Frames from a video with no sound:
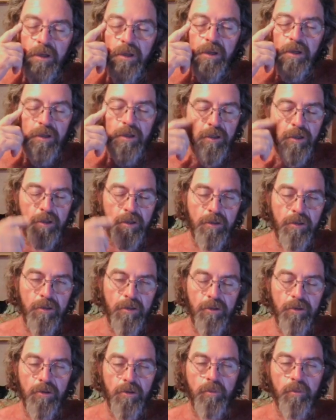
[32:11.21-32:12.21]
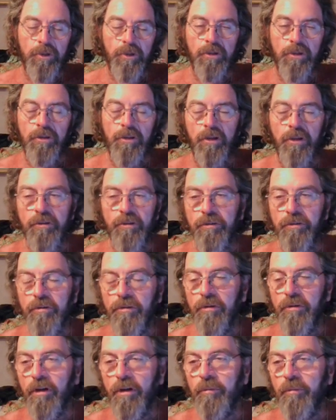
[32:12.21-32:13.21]
And then you'll be connected
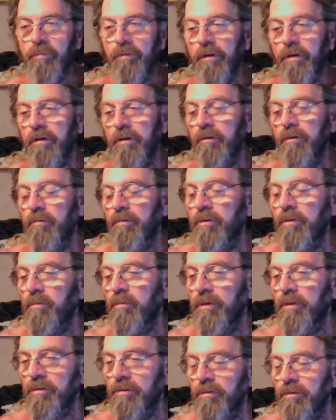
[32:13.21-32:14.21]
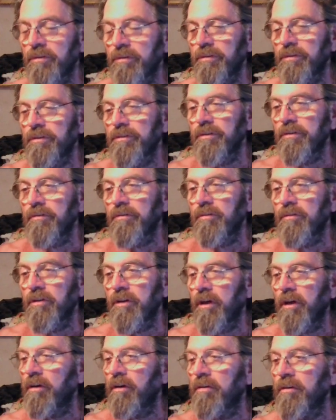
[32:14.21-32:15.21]
to an operator with the resources of the
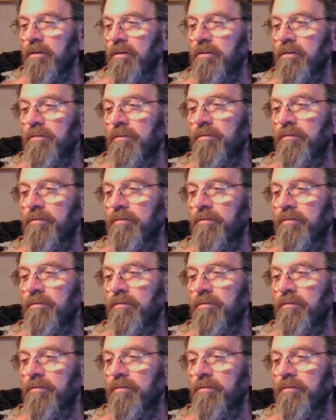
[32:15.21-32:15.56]
county and